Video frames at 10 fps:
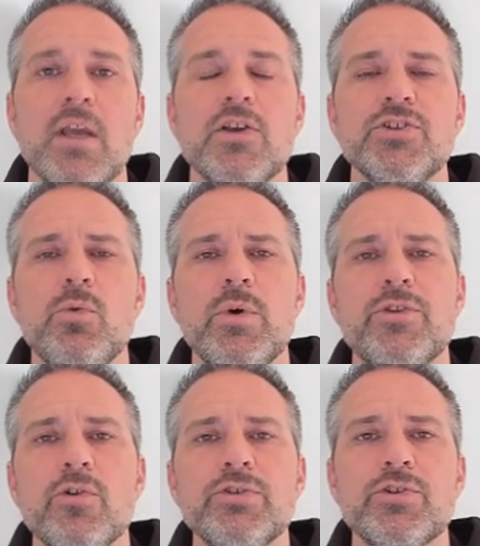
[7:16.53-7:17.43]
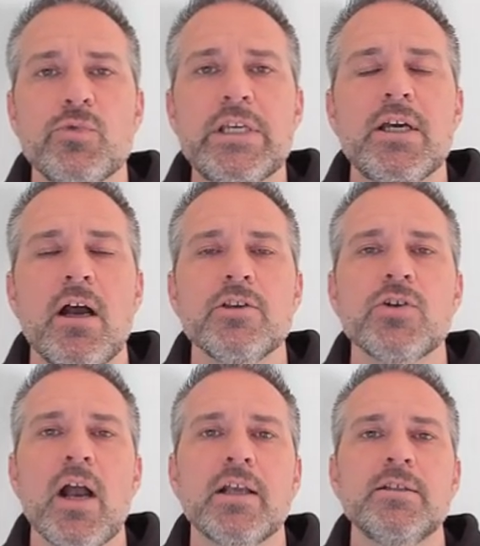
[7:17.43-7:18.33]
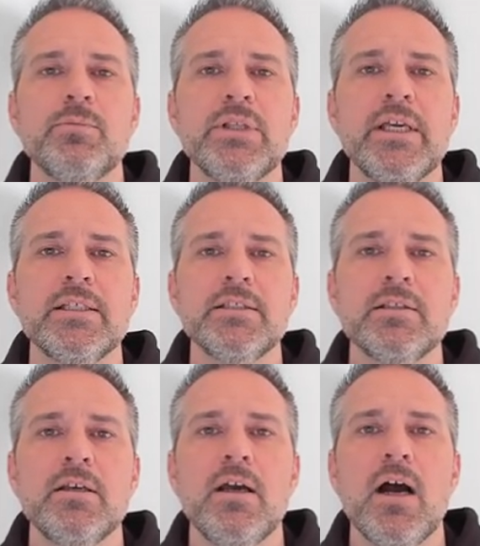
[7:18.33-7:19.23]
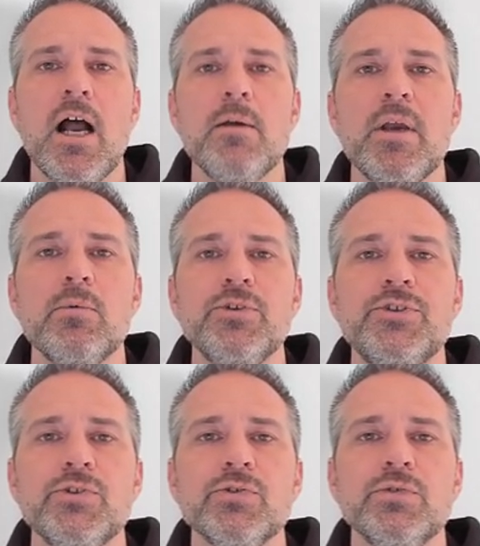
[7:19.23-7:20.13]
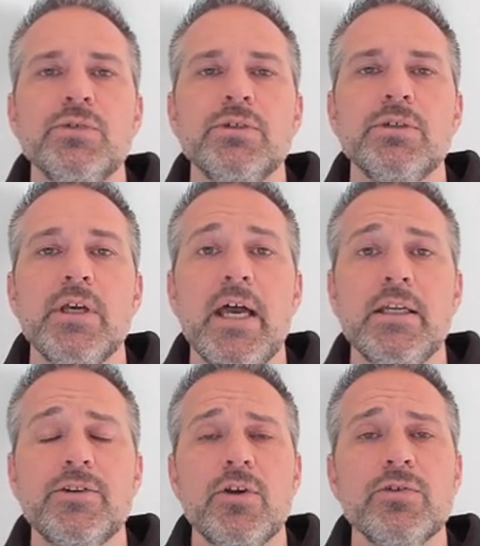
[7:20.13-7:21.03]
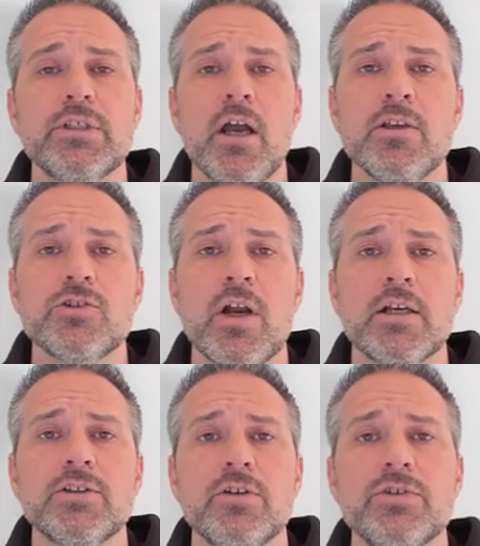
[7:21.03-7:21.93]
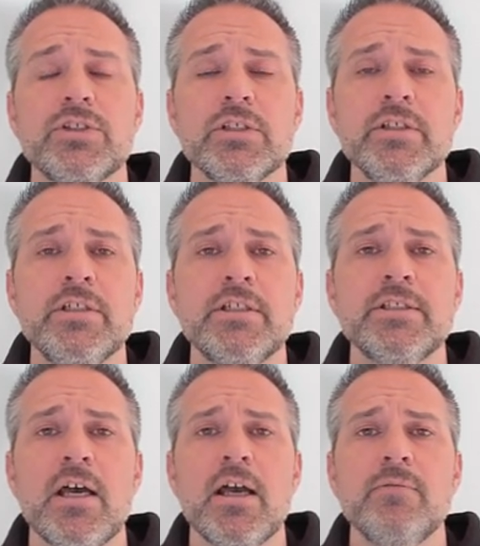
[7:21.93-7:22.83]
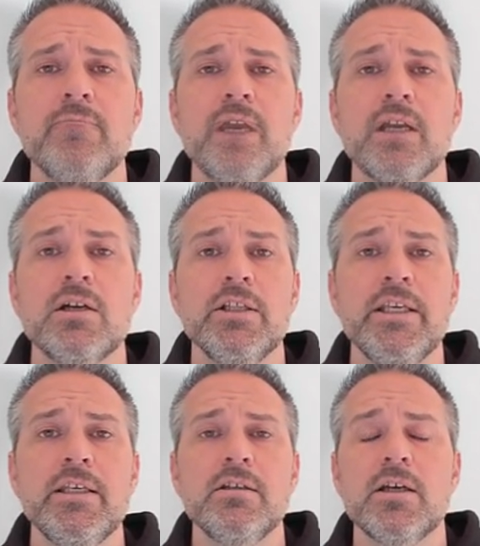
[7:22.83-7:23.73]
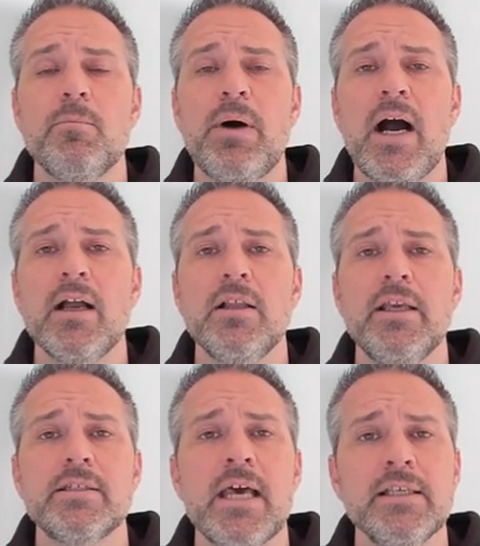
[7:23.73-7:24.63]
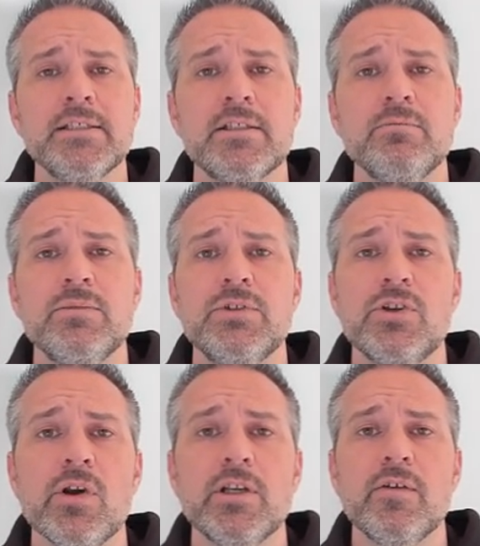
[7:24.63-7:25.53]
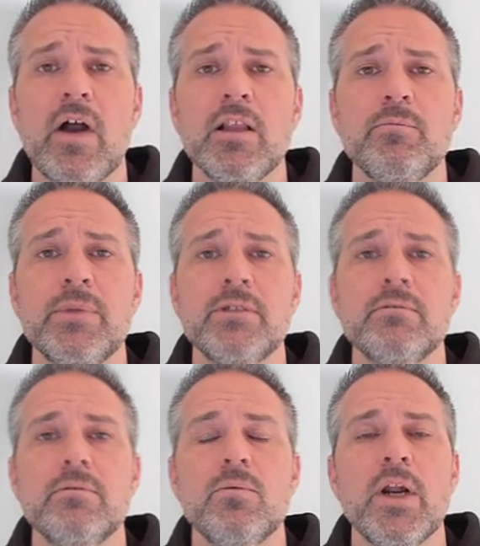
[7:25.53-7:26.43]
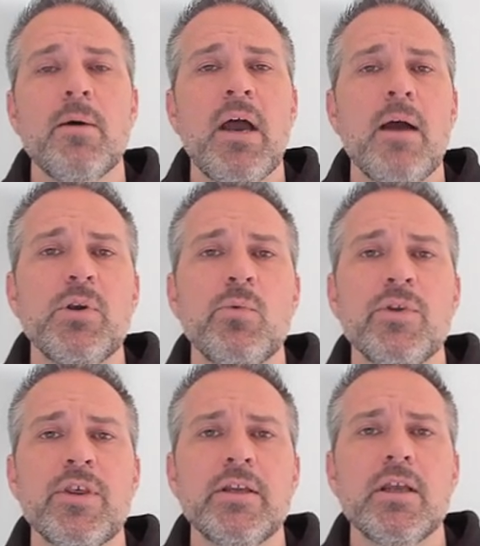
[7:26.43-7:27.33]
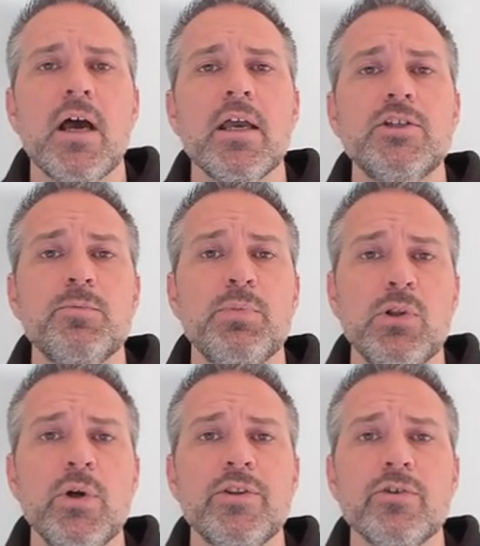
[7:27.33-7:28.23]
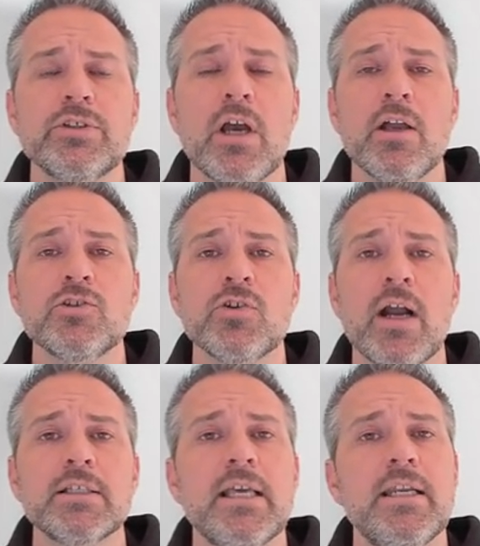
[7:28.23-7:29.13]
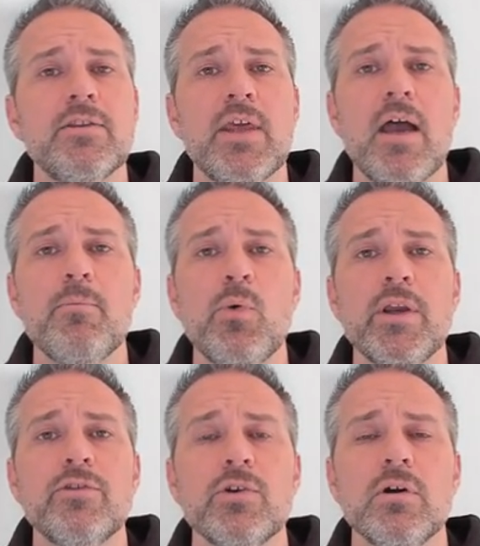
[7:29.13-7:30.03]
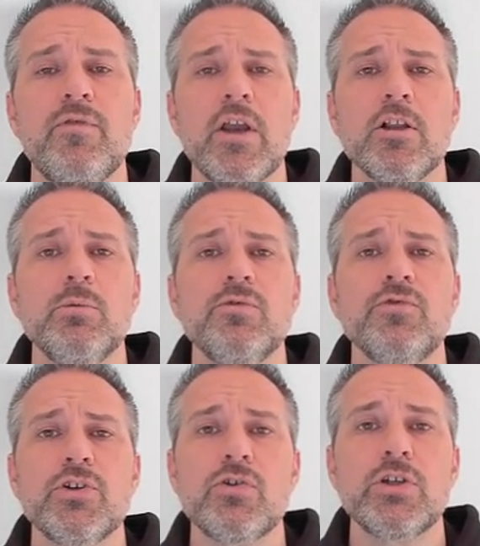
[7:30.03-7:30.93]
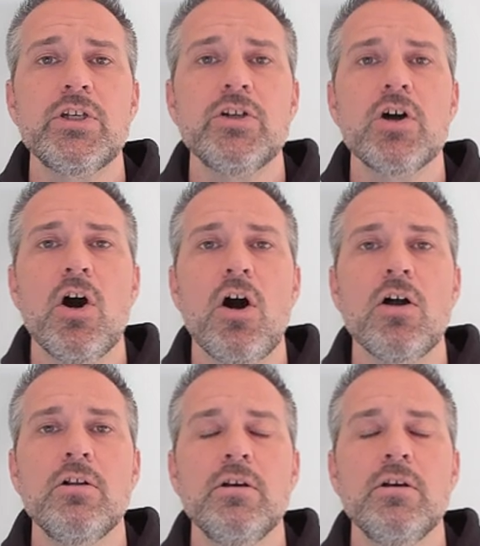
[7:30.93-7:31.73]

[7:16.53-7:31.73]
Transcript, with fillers: So with those three contracts in place, I'm able to edit those contracts on the Solidity side, clean, compile, and test them during development. When I'm happy with it, I deploy those contracts, and at that point, they're available for Unity to call.